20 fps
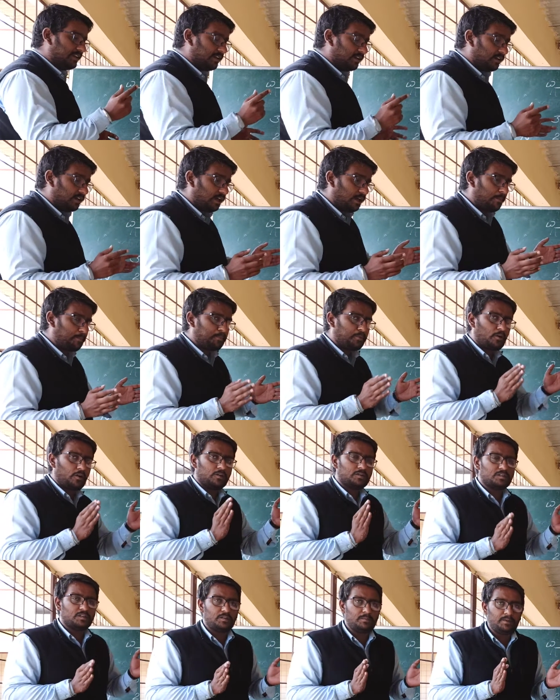
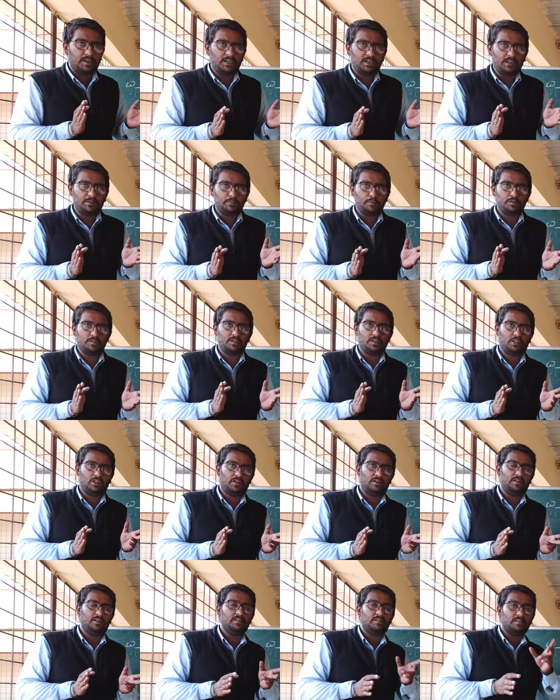approximate
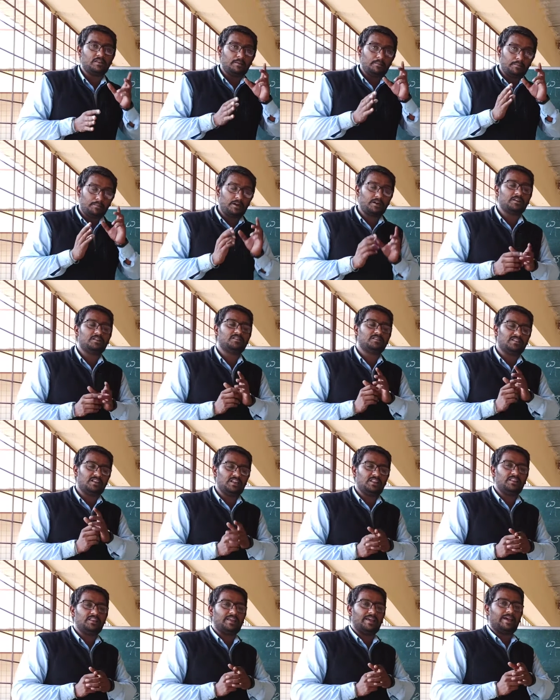positions, but
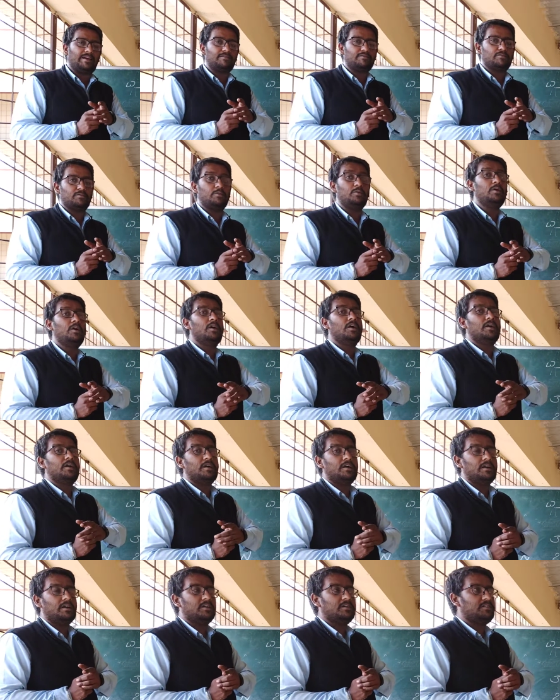still they have to
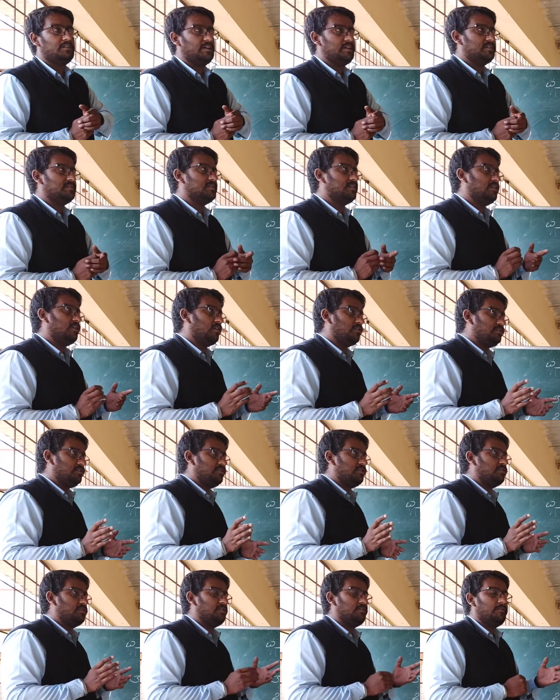trace the
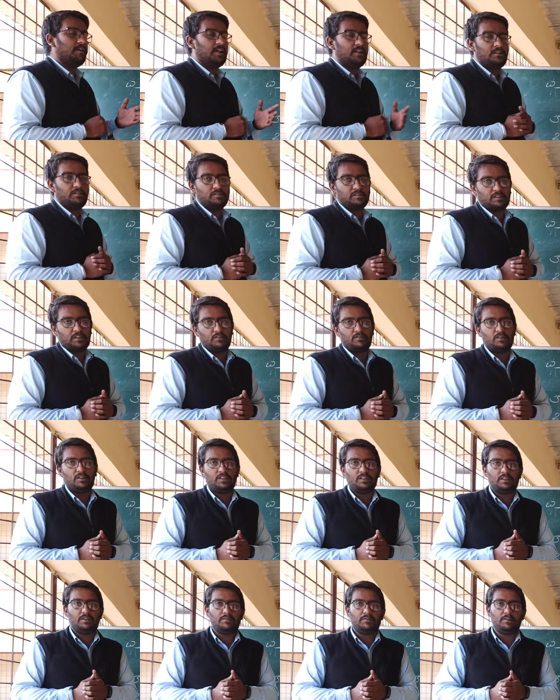longitudinal values, then only
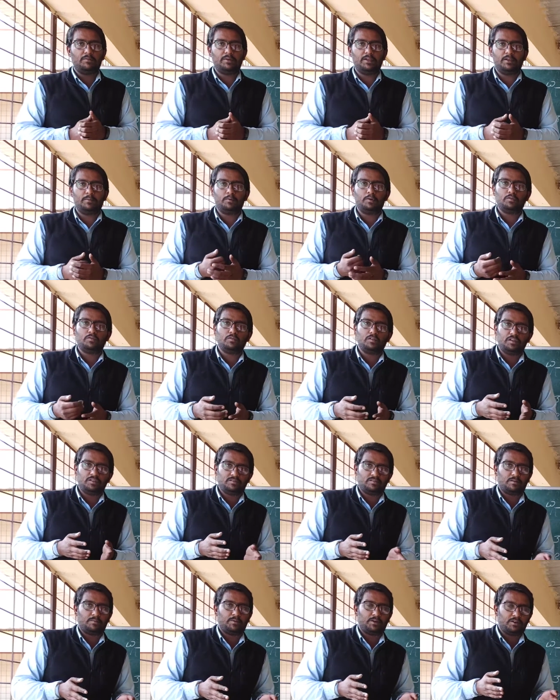they will be able to reach
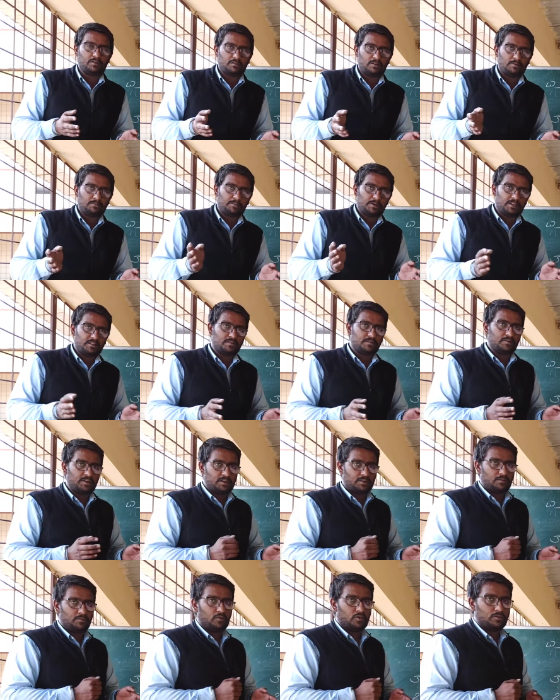the particular place where
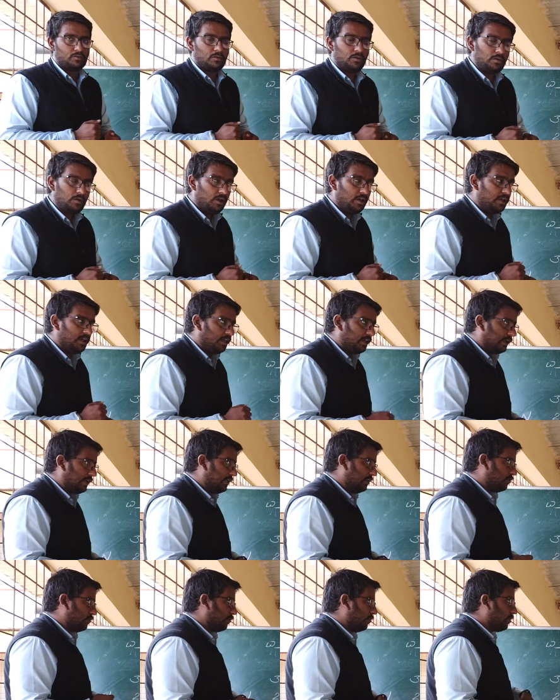they want to
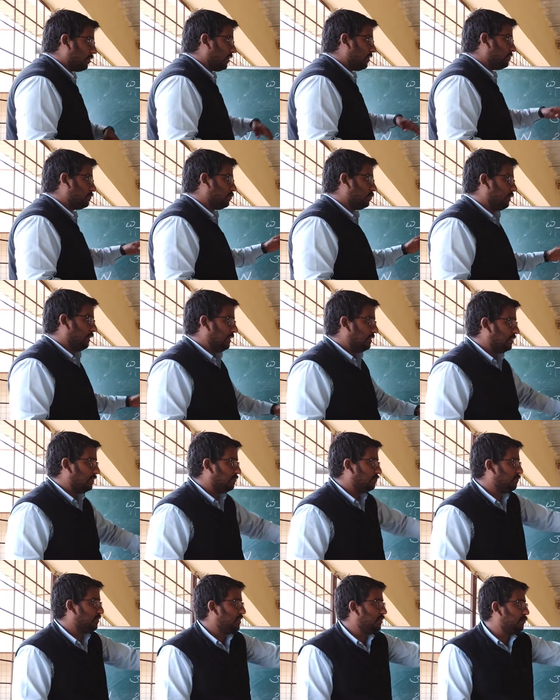reach. Okay, so in
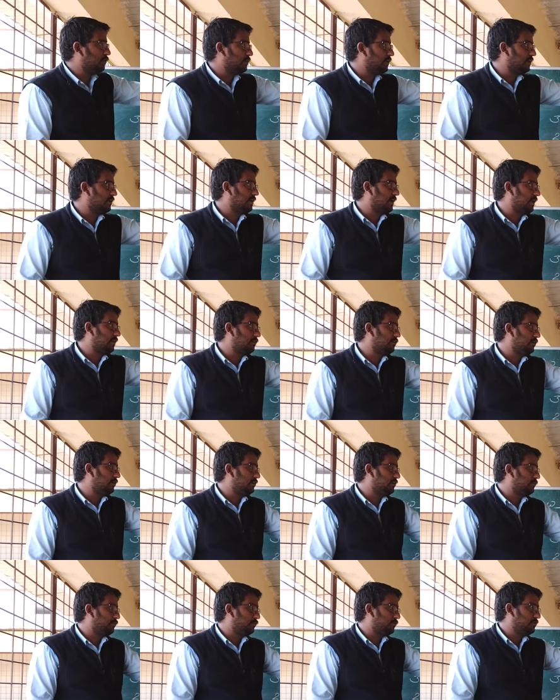this way you can calculate
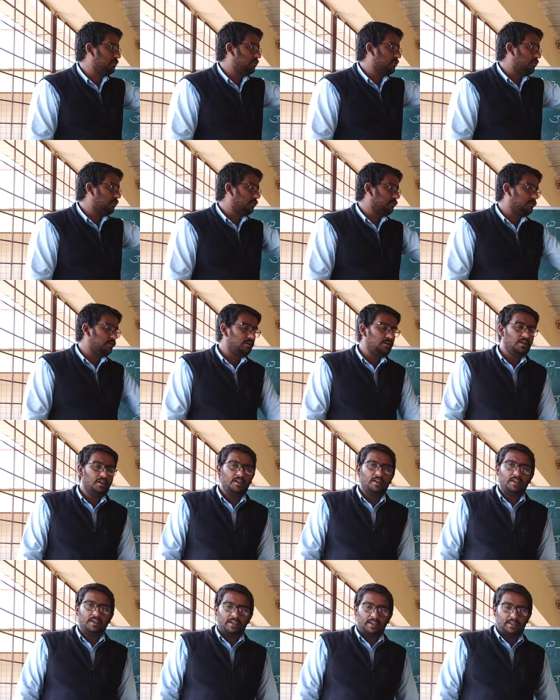the position of a
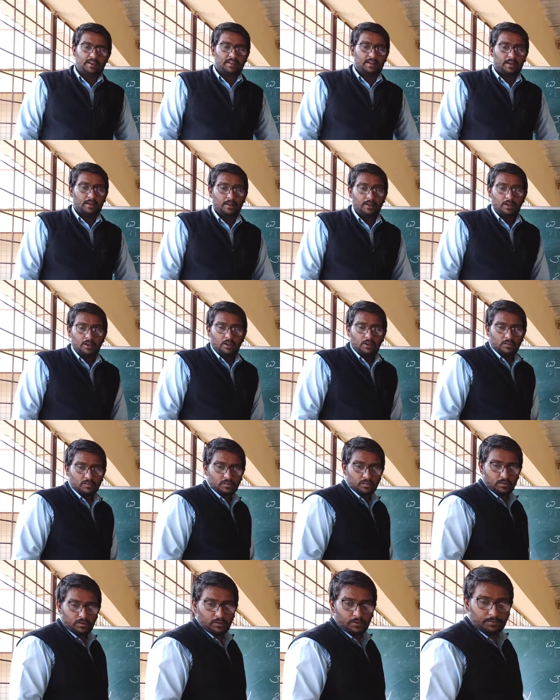area.
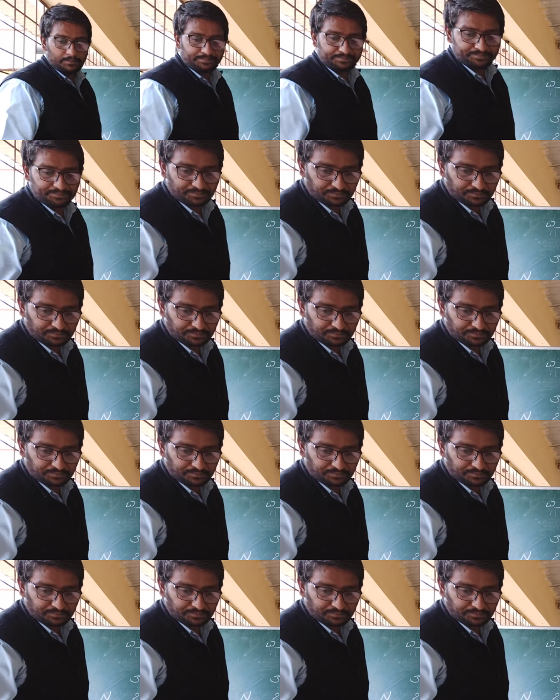So